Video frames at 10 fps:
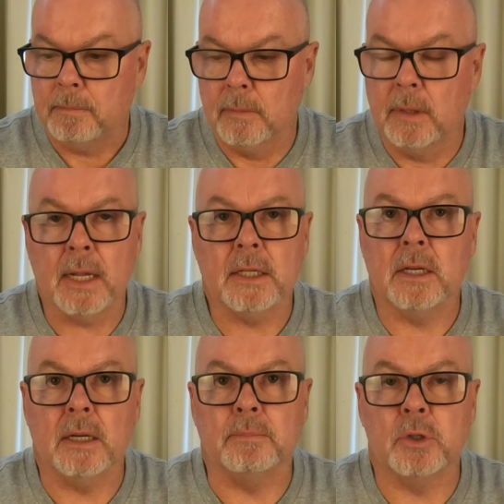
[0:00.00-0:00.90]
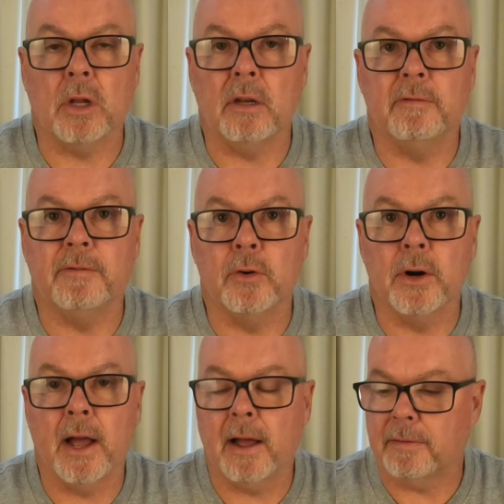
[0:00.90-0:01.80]
That's a solid
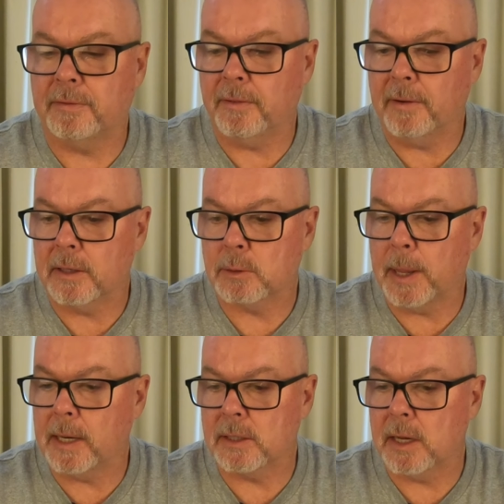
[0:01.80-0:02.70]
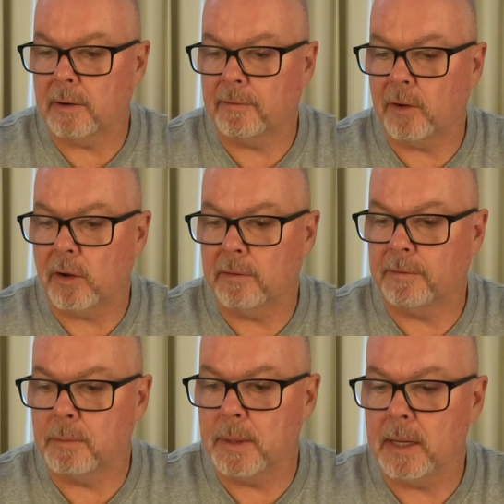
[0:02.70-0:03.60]
4.5 spanners out of 5
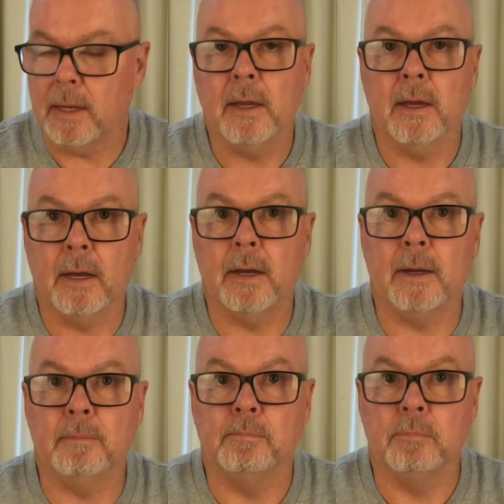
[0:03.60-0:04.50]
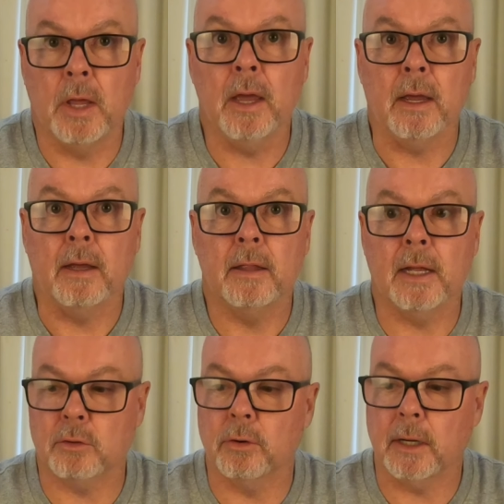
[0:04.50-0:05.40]
for me. Yeah,
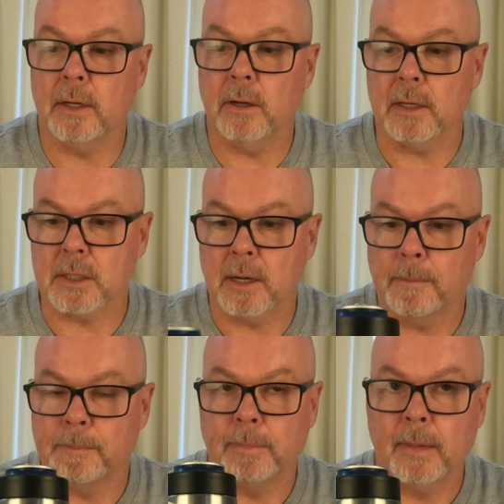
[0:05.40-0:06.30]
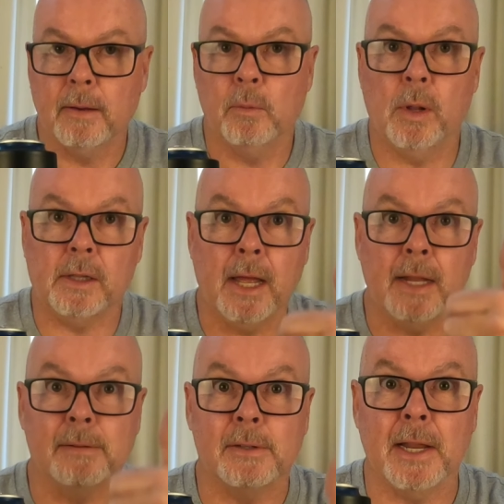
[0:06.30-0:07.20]
that's really nice. Well
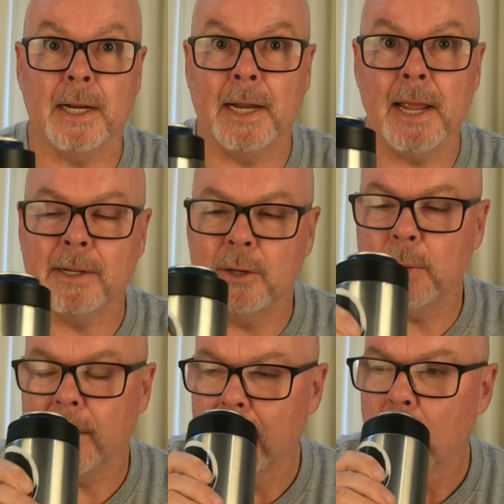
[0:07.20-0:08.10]
done. Send it down, Hughie.